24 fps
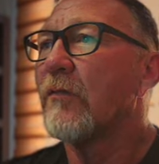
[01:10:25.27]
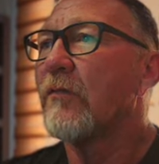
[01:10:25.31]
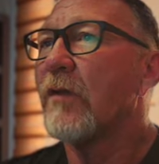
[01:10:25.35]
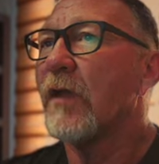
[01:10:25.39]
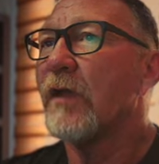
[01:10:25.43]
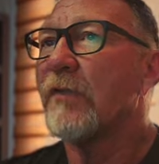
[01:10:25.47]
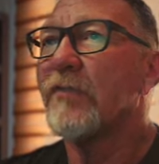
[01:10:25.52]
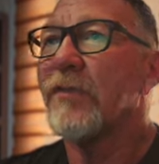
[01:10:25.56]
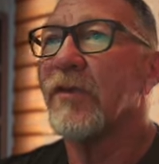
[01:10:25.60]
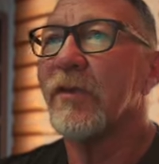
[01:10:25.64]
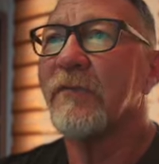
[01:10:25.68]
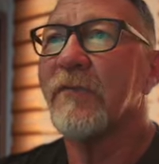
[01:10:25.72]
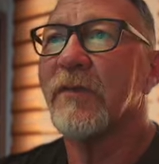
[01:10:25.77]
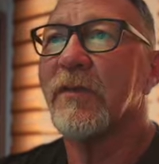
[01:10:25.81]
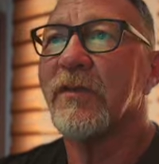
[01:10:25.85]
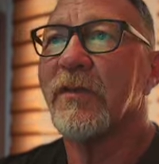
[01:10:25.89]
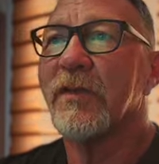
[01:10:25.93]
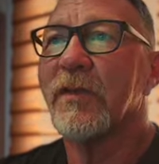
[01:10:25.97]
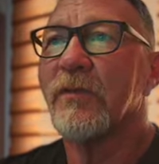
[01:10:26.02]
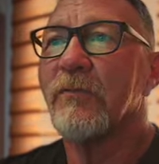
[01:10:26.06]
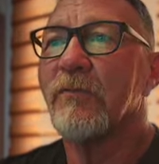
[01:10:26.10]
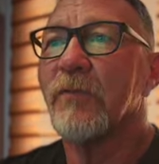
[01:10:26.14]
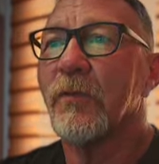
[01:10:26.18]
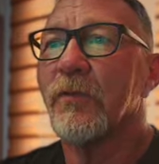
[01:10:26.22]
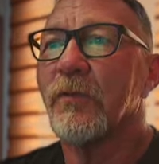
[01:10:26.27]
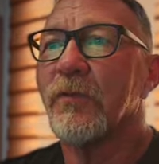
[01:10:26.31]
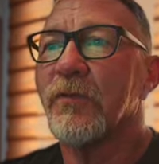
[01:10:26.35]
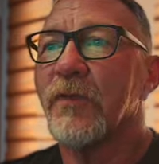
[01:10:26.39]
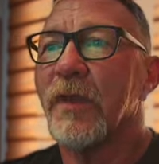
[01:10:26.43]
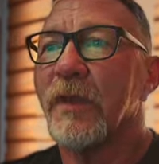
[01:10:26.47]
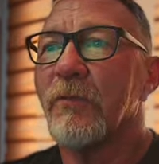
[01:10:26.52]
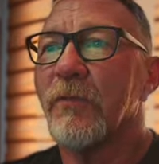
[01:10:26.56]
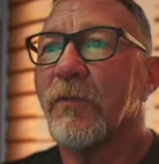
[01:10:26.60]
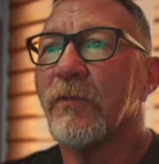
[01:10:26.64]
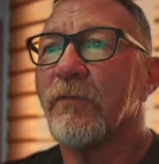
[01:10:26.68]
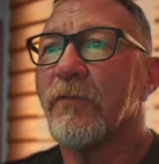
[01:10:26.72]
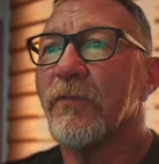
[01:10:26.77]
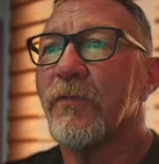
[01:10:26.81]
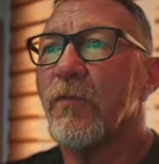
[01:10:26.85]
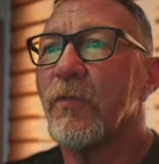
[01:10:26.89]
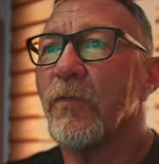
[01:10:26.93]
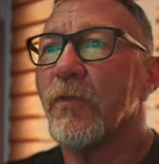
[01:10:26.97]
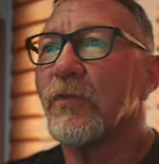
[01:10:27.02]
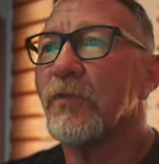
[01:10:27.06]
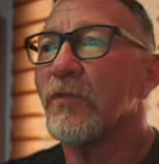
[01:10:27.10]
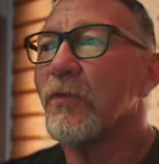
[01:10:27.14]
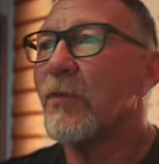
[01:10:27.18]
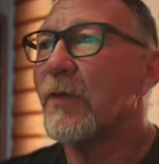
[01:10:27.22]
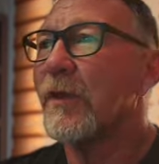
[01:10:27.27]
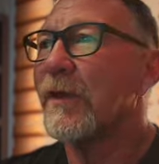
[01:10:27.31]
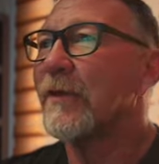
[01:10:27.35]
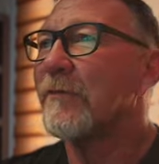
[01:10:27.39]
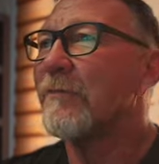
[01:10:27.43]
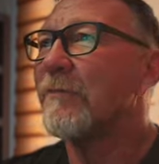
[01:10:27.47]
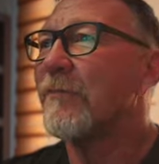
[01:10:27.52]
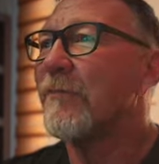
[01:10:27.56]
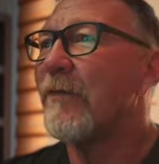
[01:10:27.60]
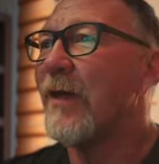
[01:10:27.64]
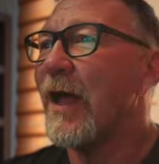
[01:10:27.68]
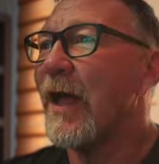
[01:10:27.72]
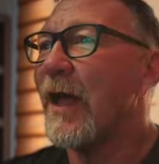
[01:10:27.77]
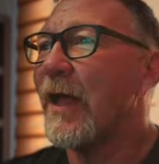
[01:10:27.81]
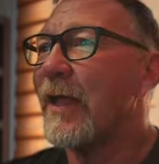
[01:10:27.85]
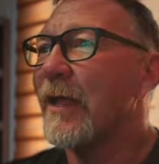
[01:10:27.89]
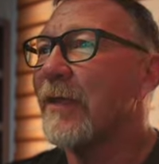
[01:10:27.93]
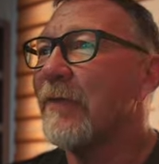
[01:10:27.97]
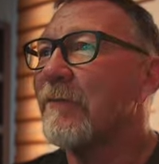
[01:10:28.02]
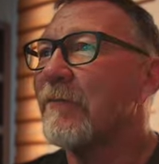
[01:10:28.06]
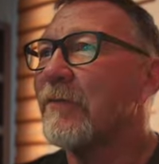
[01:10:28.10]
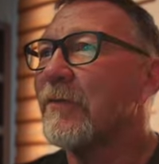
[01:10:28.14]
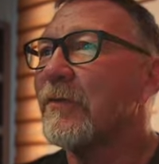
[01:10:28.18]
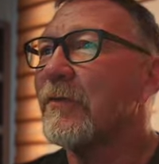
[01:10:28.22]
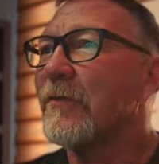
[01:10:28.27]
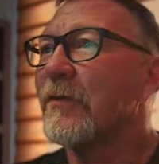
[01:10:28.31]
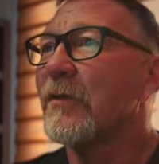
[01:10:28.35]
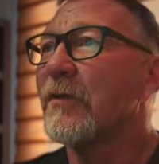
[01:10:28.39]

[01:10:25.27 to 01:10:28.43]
517, what was that one? 425?